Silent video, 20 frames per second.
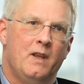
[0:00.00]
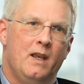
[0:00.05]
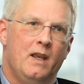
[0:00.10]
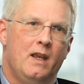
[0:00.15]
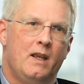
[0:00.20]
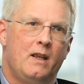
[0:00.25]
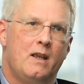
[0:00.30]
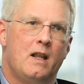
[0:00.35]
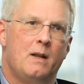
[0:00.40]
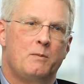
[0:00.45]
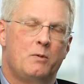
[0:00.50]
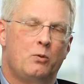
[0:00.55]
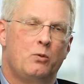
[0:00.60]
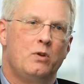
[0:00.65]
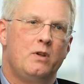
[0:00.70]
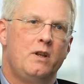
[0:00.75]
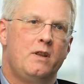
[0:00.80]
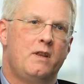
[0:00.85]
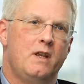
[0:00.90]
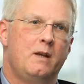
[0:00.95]
and got him to
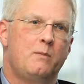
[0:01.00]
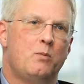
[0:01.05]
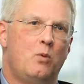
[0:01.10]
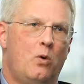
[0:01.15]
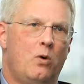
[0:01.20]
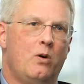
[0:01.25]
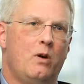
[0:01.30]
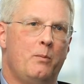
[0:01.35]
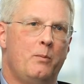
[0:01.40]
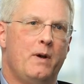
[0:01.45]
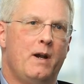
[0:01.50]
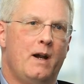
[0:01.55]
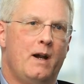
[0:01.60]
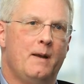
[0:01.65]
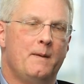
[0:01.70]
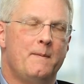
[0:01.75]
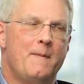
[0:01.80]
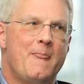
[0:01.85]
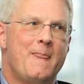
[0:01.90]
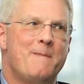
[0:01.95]
really think more
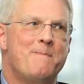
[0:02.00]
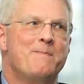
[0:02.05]
about,